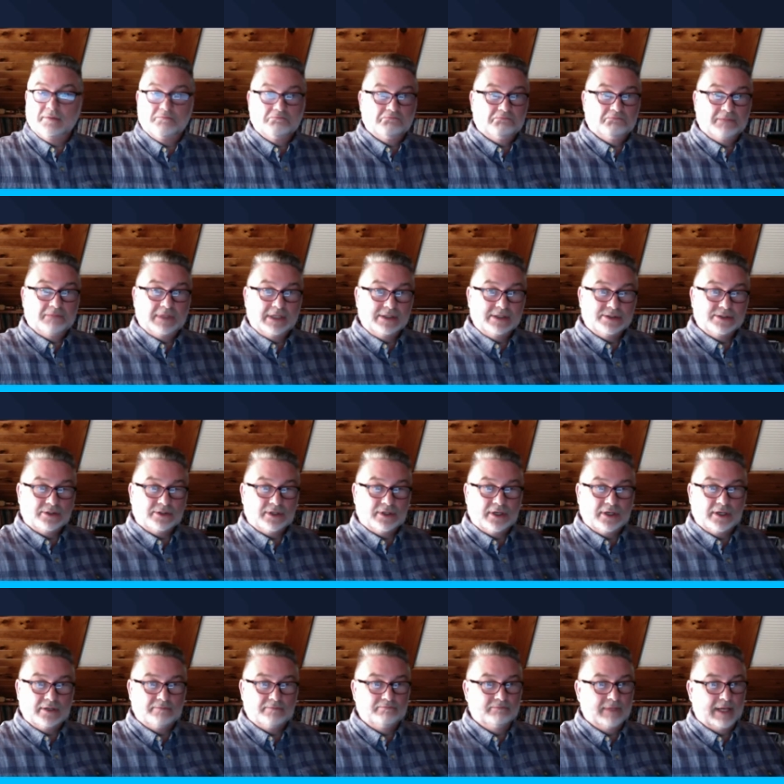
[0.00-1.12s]
things are
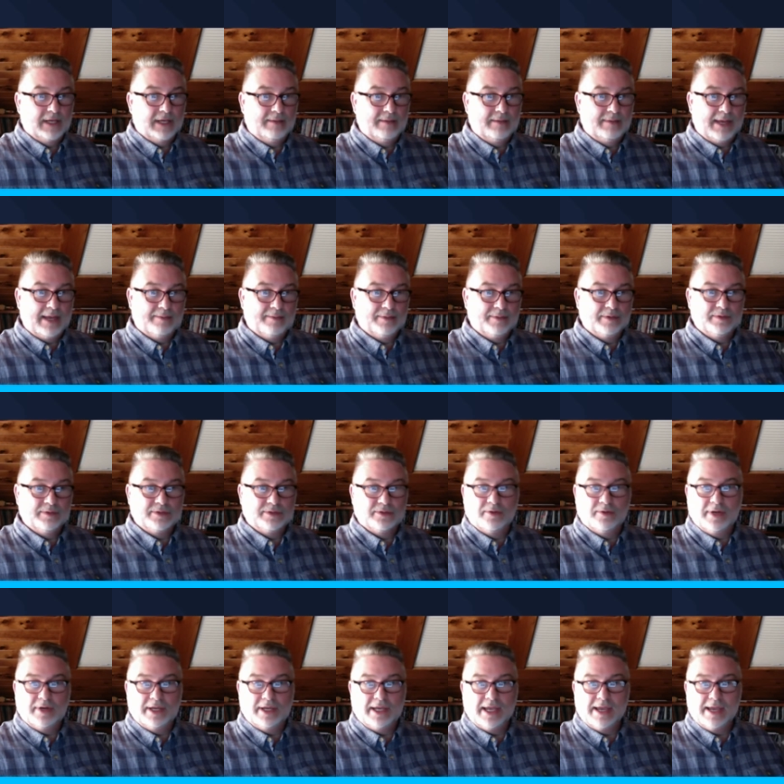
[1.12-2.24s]
good. I'm happy with who
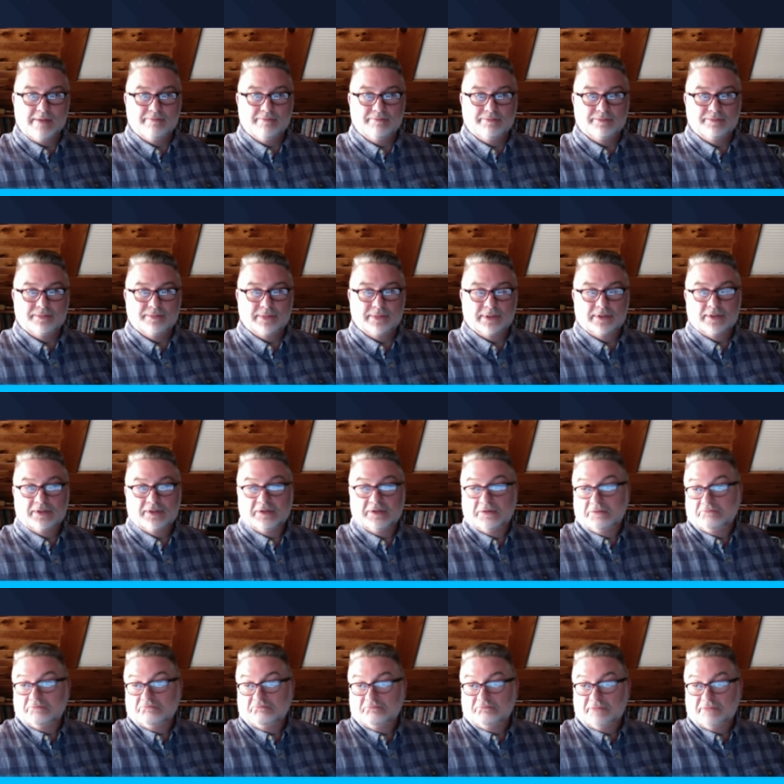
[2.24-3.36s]
I am.
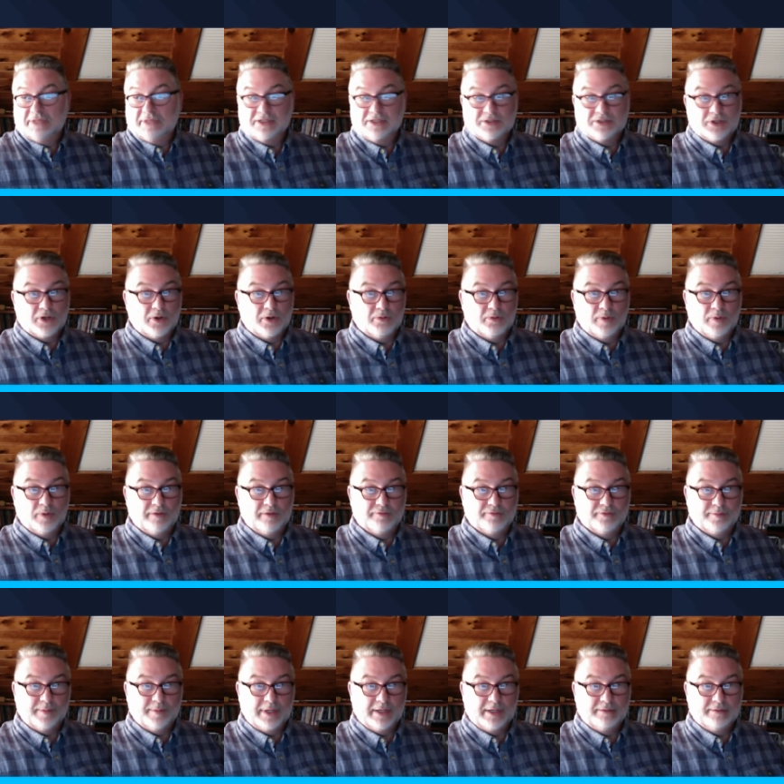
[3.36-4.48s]
Things are going well for
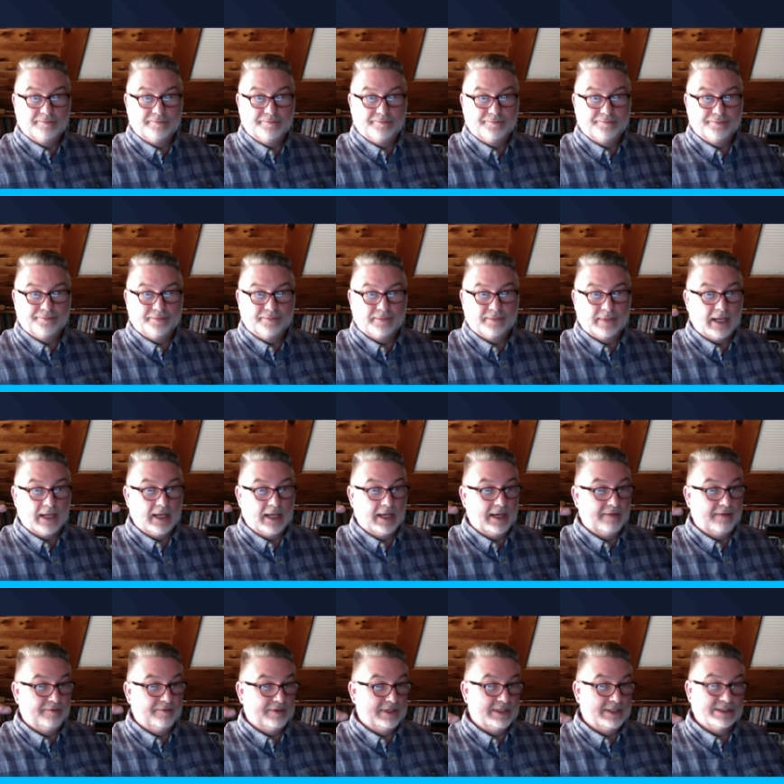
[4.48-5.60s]
me.
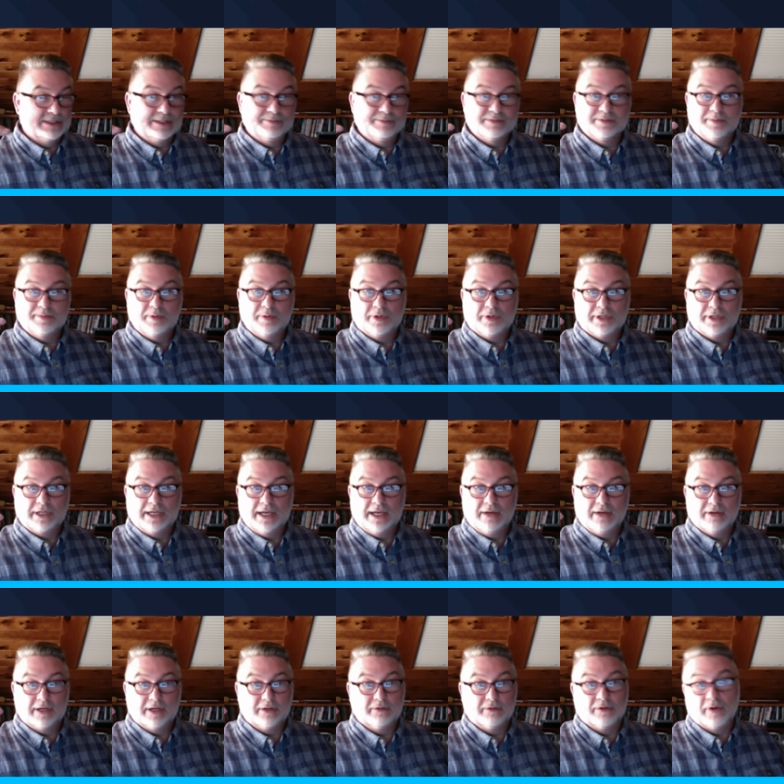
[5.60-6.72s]
Everything seems to be working out.
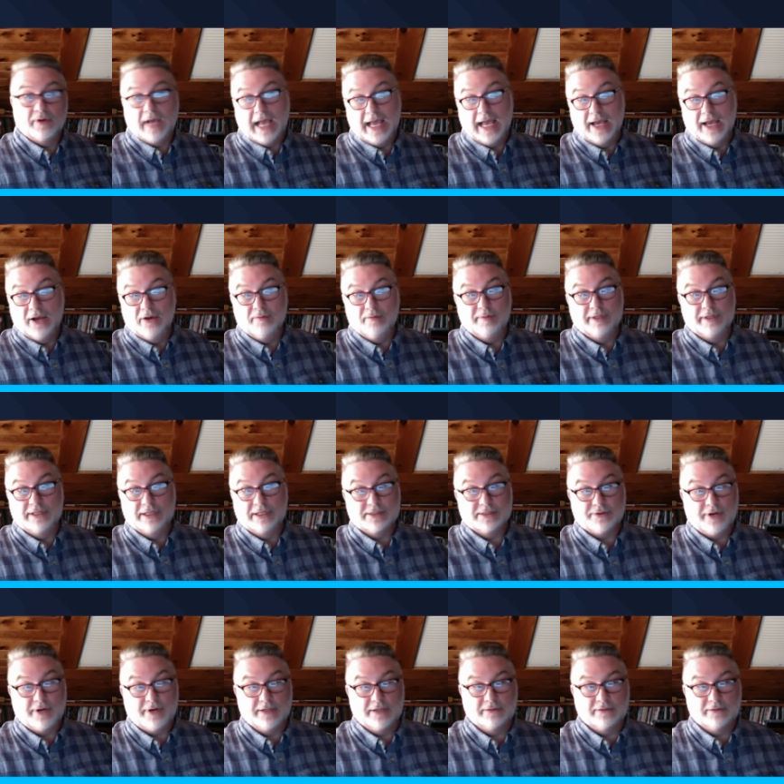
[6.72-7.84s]
I don't know how, but that's
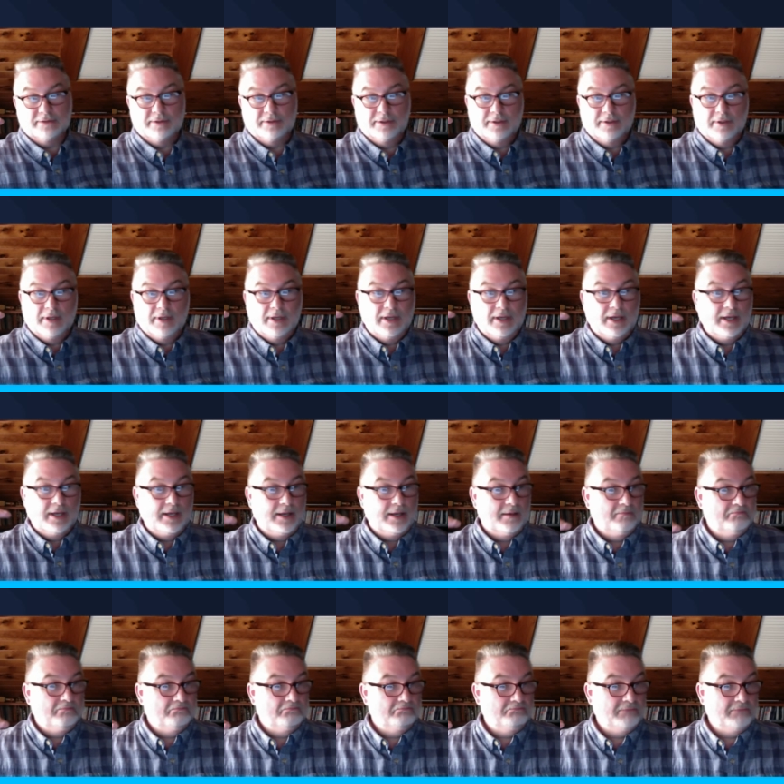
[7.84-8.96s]
great.
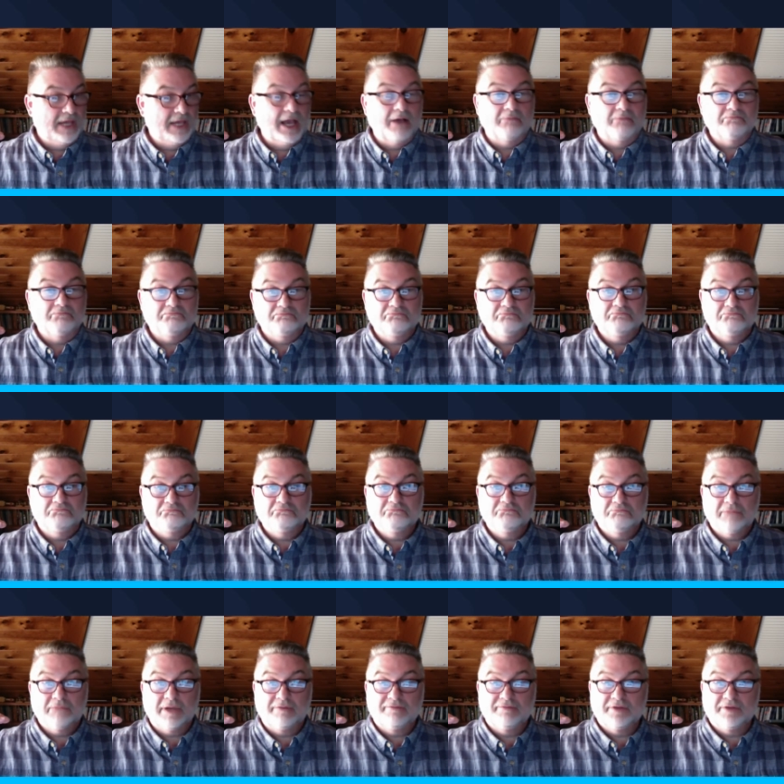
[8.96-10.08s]
Yeah,
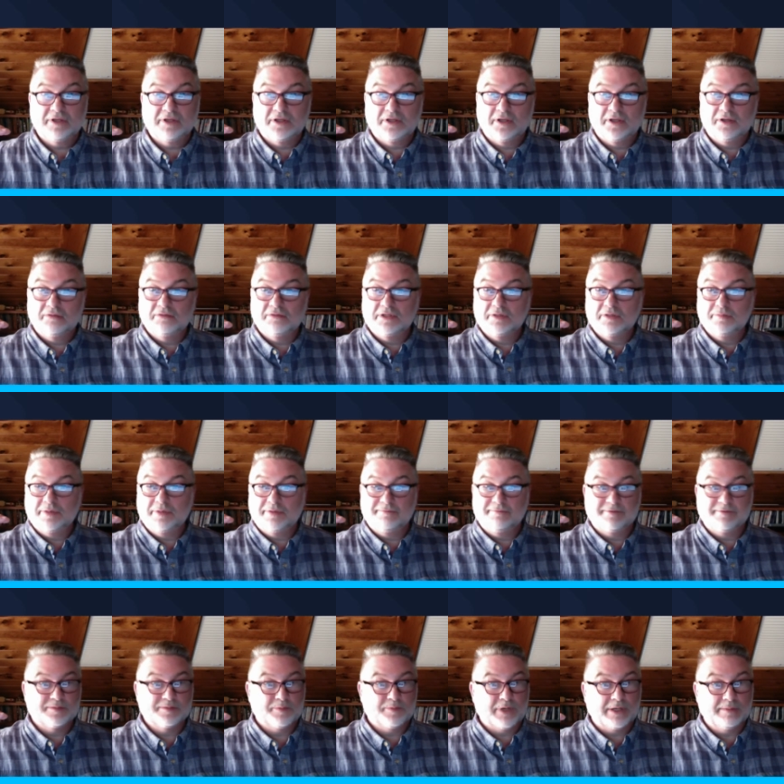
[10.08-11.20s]
I feel a little bit of a
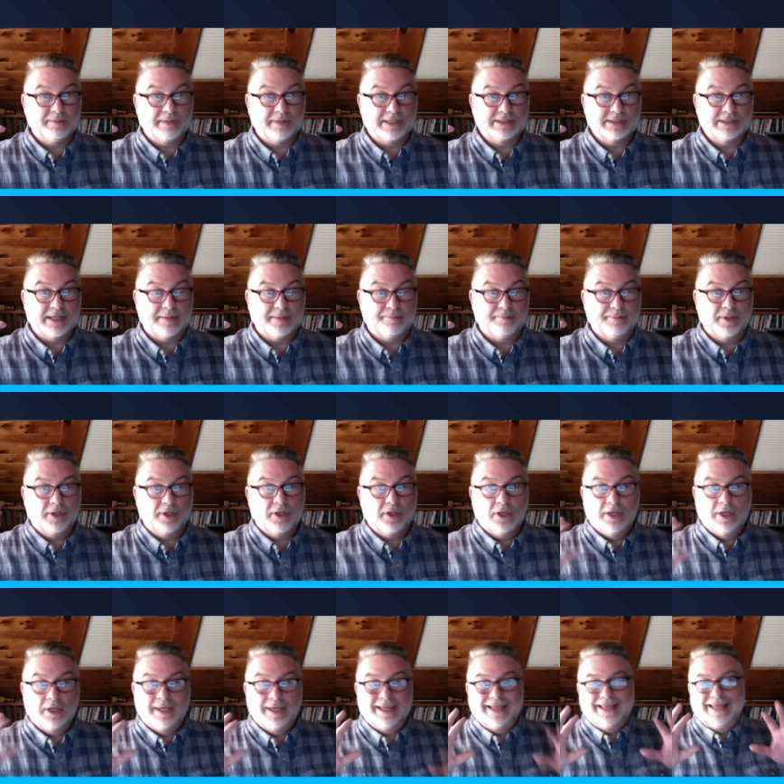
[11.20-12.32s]
spring in my step.
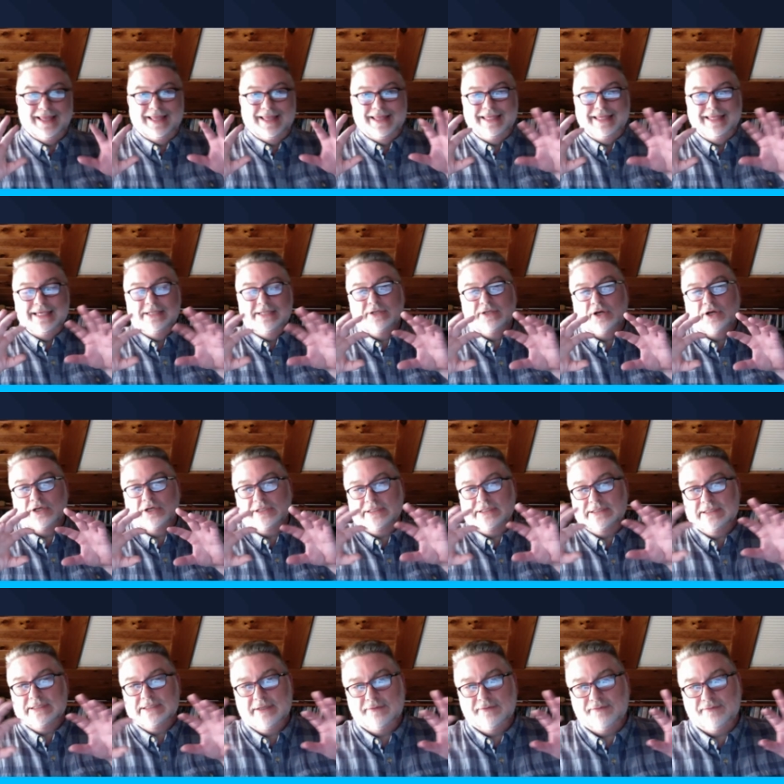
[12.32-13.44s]
These are
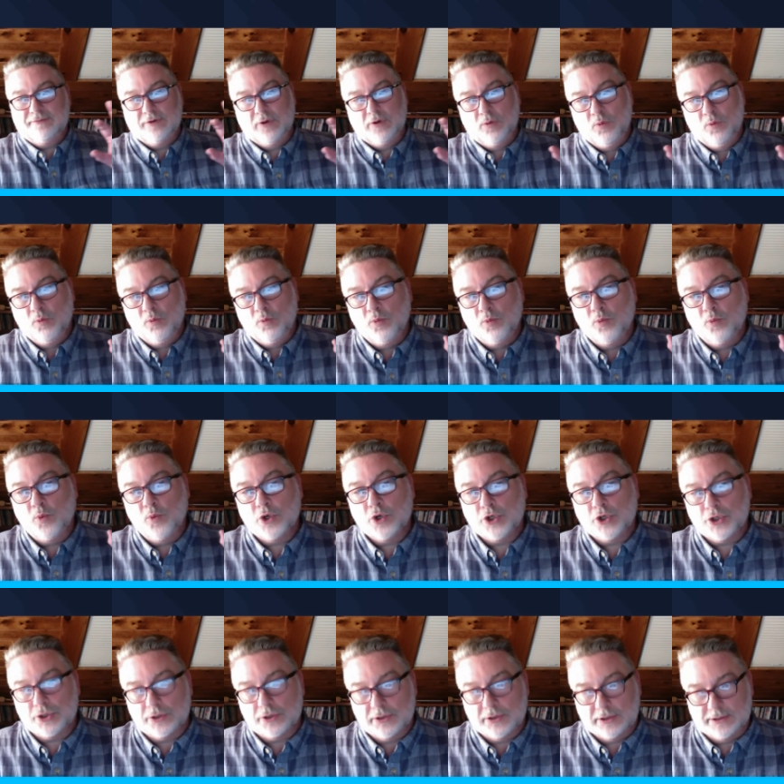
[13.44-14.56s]
different
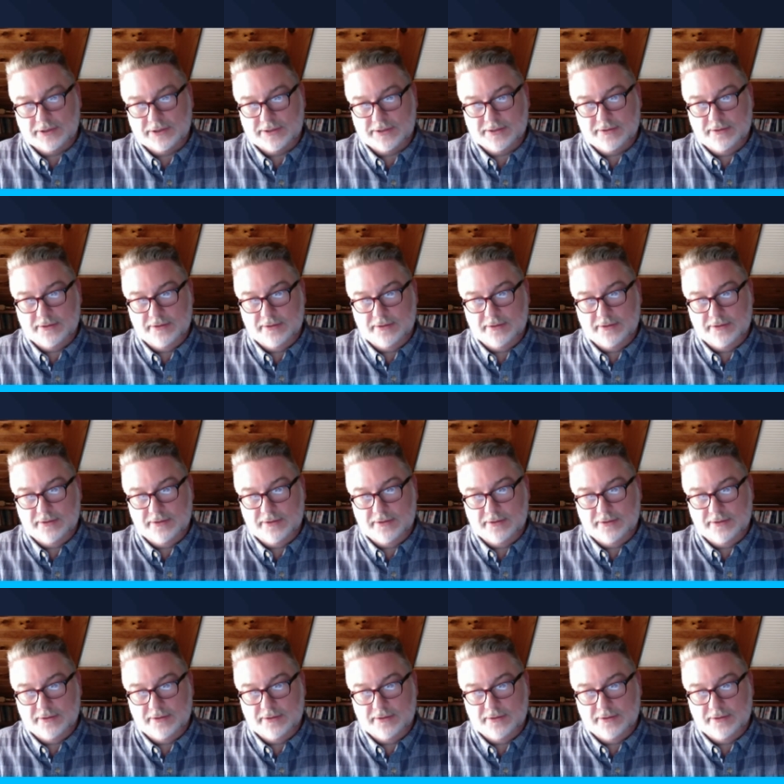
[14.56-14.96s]
worlds,